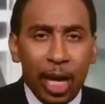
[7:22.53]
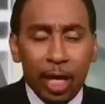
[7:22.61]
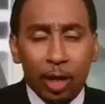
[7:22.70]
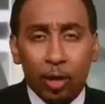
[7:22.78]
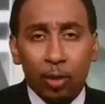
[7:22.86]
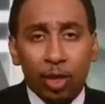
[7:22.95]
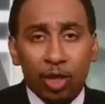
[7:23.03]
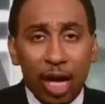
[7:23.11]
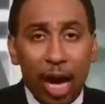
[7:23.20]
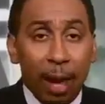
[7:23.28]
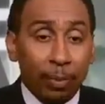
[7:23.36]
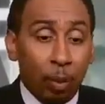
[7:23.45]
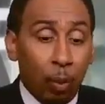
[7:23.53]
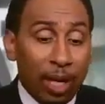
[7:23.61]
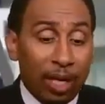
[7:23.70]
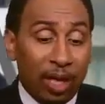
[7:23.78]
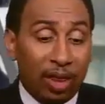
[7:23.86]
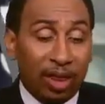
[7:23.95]
and do the job the
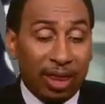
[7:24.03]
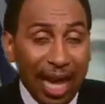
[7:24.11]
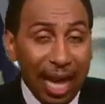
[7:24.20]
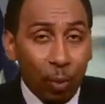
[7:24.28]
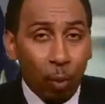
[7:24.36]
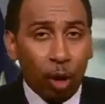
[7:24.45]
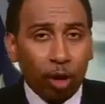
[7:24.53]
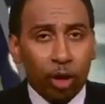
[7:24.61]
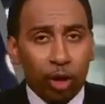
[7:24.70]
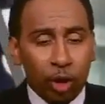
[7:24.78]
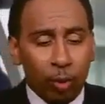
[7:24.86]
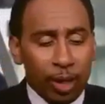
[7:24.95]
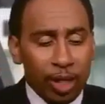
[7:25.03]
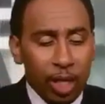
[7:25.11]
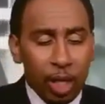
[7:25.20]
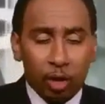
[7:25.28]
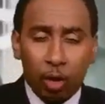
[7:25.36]
way that they want to do it.